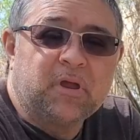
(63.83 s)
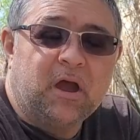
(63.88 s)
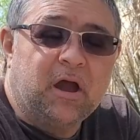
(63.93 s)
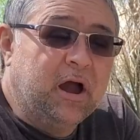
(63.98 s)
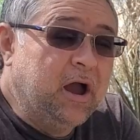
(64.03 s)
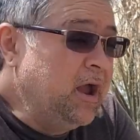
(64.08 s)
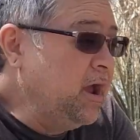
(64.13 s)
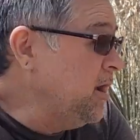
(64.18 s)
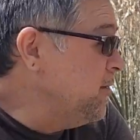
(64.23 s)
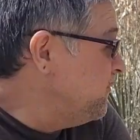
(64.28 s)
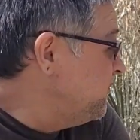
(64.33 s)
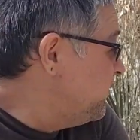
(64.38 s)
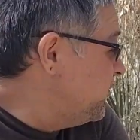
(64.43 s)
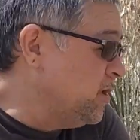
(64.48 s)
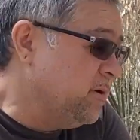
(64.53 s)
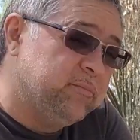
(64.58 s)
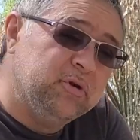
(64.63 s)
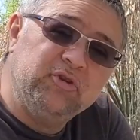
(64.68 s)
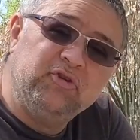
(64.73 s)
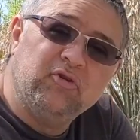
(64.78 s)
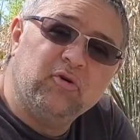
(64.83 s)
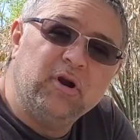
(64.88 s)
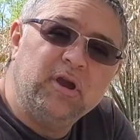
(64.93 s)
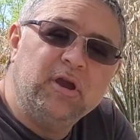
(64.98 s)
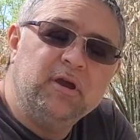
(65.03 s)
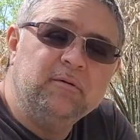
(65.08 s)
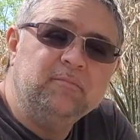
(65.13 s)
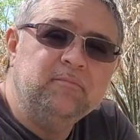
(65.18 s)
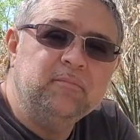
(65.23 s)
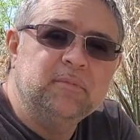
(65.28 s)
I am Phillip
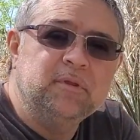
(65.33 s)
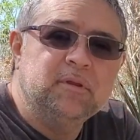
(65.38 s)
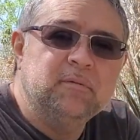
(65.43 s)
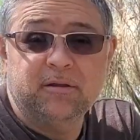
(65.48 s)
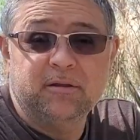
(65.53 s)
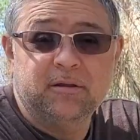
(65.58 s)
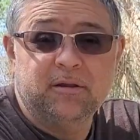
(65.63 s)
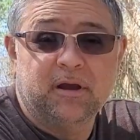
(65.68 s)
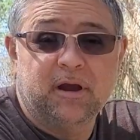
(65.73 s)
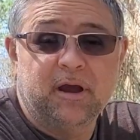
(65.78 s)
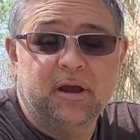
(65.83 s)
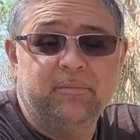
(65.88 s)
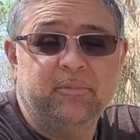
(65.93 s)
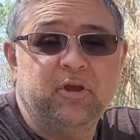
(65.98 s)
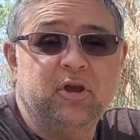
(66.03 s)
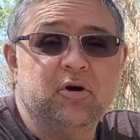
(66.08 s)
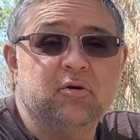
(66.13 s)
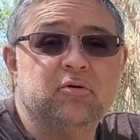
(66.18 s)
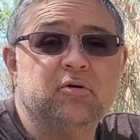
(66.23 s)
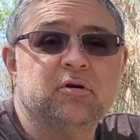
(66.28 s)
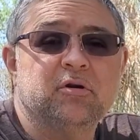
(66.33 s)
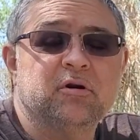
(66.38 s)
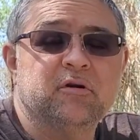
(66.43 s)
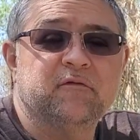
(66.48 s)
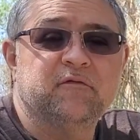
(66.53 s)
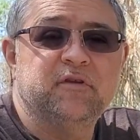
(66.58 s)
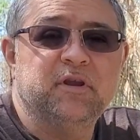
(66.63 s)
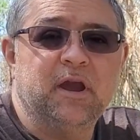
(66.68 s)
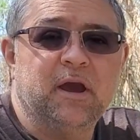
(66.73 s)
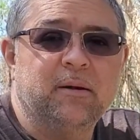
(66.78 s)
Montoya, I am the owner
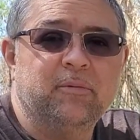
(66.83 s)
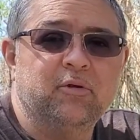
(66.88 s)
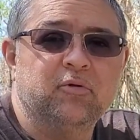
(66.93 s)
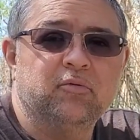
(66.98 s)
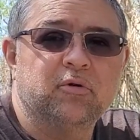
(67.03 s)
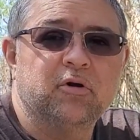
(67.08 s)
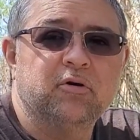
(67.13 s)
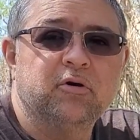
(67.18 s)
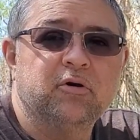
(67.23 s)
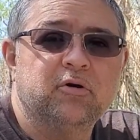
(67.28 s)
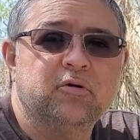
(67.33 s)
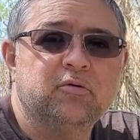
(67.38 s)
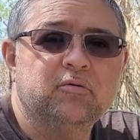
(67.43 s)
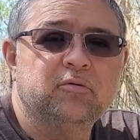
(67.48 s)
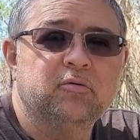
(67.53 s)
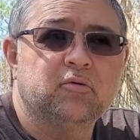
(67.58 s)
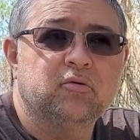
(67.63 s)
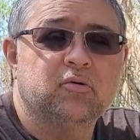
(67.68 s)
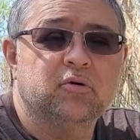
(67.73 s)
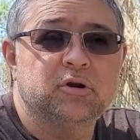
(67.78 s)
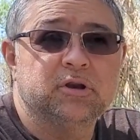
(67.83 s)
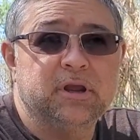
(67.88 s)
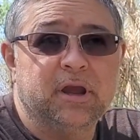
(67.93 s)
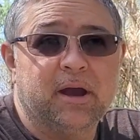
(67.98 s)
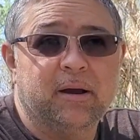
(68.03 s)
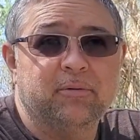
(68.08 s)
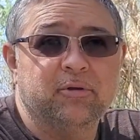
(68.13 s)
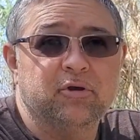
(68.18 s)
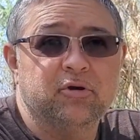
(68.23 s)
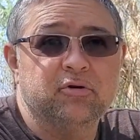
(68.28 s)
of Diablo Rojo, or
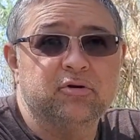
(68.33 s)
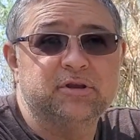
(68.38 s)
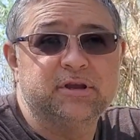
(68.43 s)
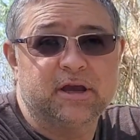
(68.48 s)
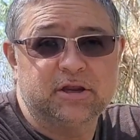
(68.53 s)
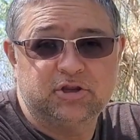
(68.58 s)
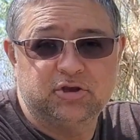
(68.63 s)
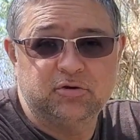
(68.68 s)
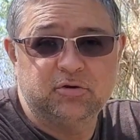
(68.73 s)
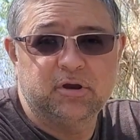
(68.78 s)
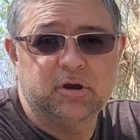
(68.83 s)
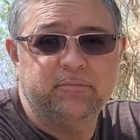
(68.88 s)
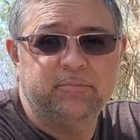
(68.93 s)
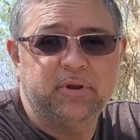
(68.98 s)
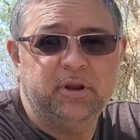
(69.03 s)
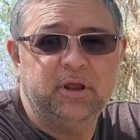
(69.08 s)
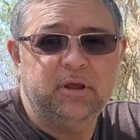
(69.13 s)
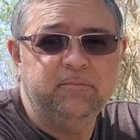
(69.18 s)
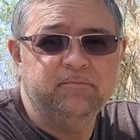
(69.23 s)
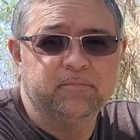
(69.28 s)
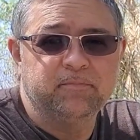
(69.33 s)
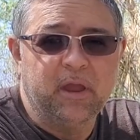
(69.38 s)
Diablo Tattoo Company,